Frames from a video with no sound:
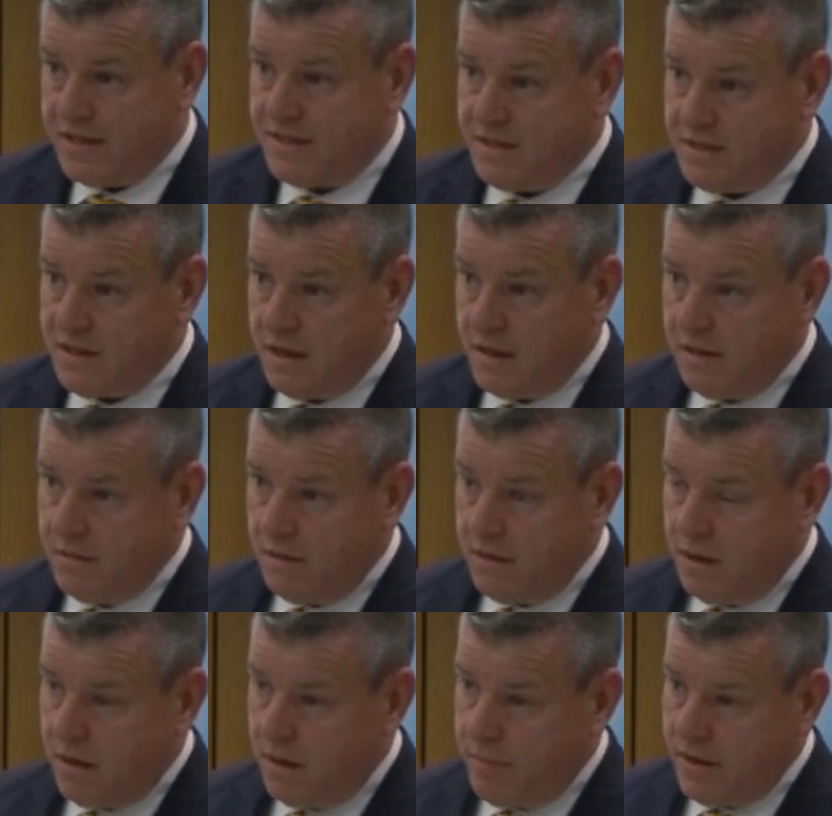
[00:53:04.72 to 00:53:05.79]
this is a
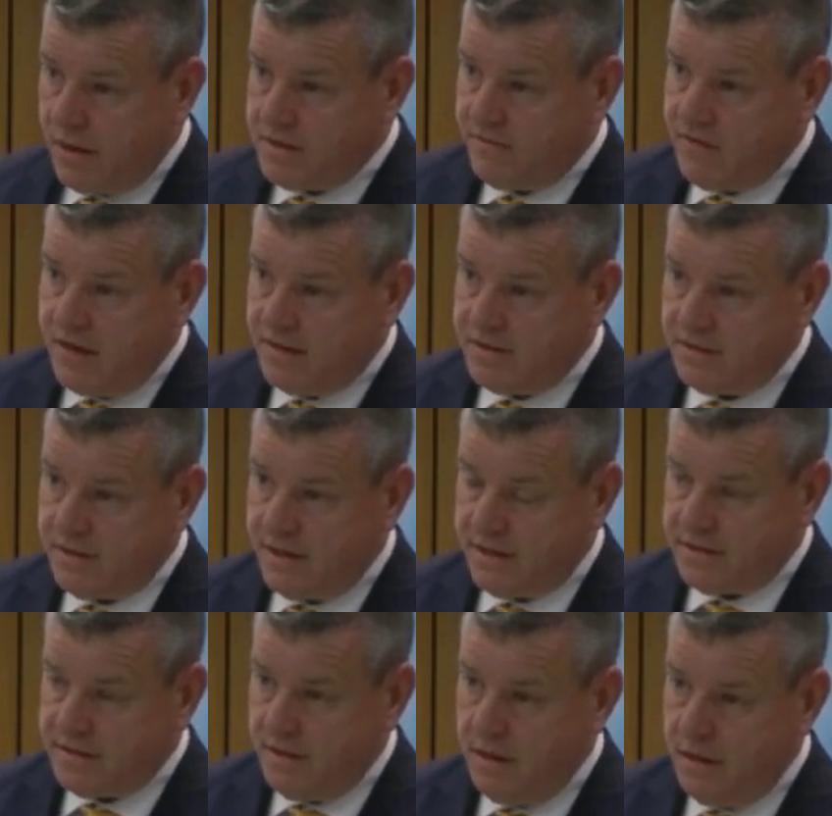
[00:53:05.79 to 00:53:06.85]
piece of
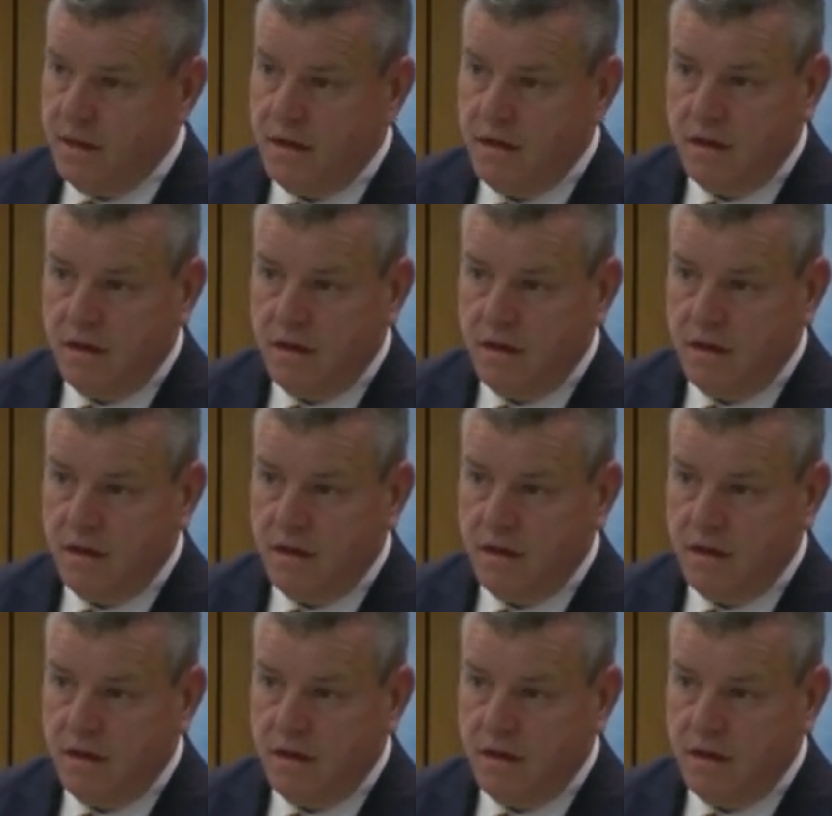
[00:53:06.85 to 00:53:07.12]
legislation